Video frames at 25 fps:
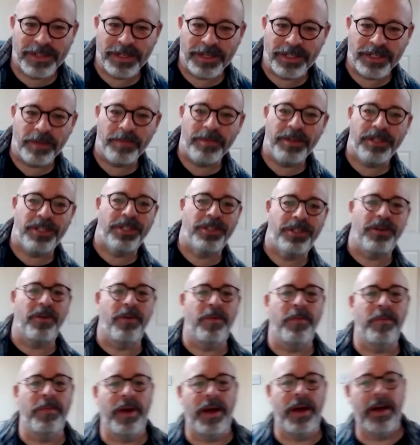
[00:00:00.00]
Summer
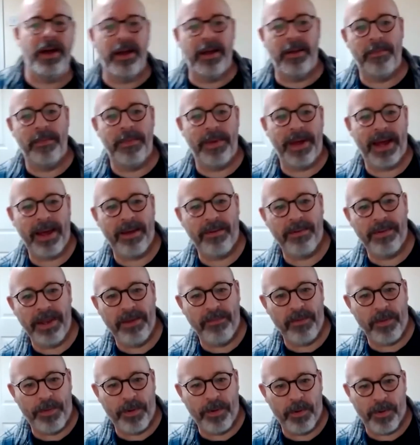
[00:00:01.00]
Strum out
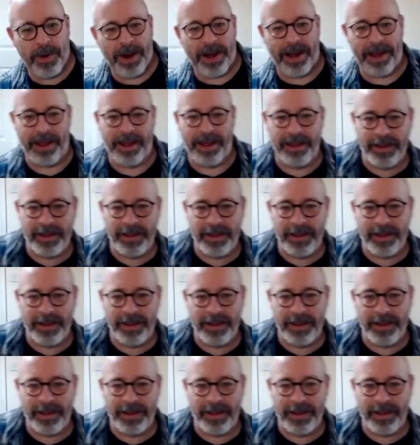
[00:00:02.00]
Liverpool way.